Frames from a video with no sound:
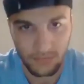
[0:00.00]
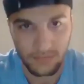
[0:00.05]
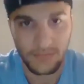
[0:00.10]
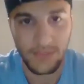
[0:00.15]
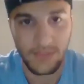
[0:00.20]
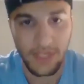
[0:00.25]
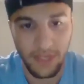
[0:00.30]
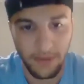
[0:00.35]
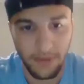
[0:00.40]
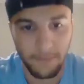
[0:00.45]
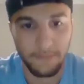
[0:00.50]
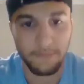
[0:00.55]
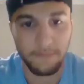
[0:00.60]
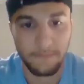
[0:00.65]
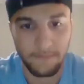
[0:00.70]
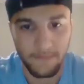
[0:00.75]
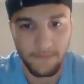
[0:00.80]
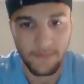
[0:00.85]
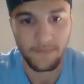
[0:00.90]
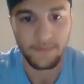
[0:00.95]
Yep.
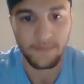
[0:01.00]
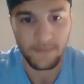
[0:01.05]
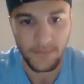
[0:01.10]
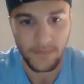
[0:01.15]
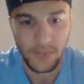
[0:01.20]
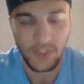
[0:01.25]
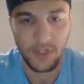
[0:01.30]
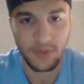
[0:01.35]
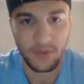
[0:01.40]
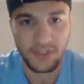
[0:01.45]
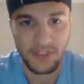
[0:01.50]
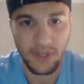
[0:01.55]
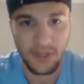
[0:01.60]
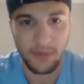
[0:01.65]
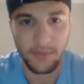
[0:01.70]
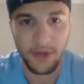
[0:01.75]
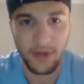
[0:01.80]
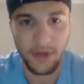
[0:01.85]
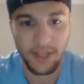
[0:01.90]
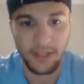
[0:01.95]
Jesus. So is Tom
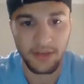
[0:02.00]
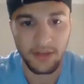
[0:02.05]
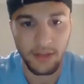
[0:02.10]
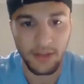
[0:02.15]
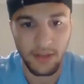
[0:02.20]
dude, Ryan.